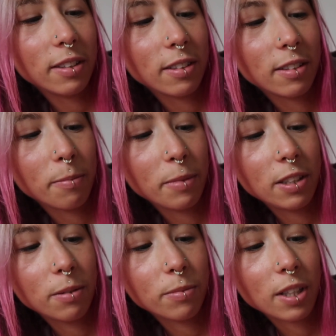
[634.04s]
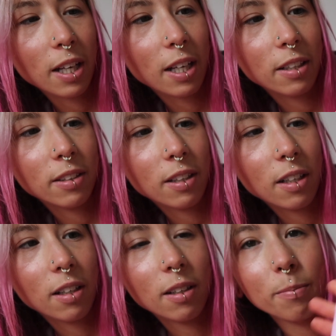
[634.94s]
This is the medium
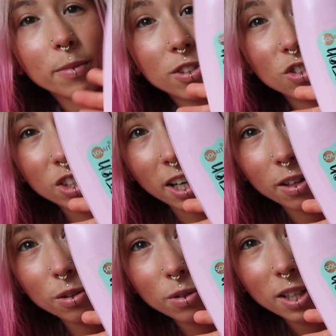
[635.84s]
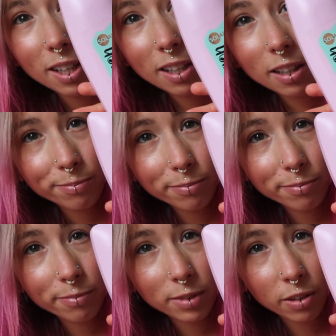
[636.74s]
tan gel,
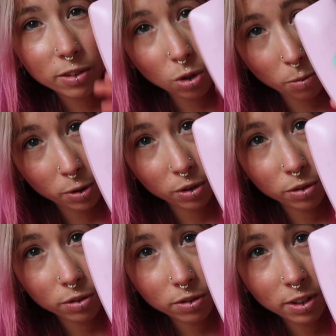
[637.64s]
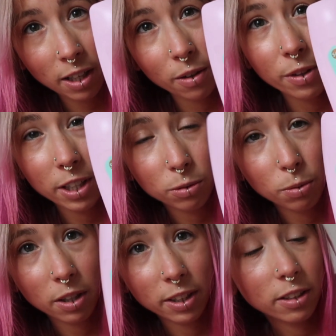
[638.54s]
so it's not a mousse. Now this
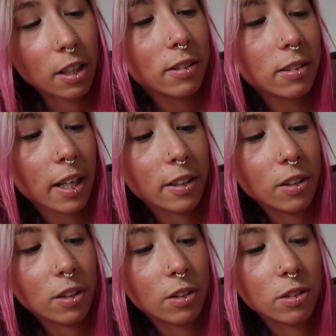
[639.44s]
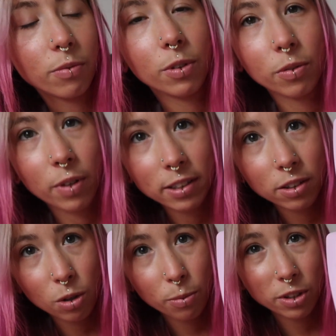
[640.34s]
one, it does say that you can use it for your face
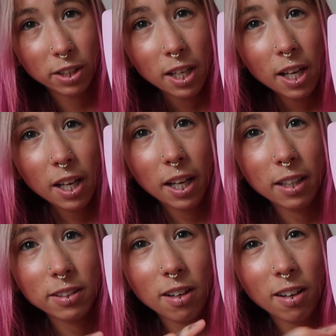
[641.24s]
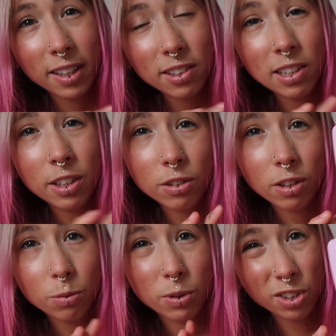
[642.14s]
and your body, and I actually use
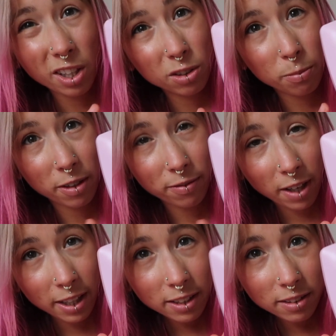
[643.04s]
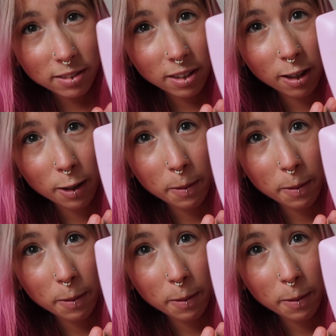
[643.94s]
this one just on my face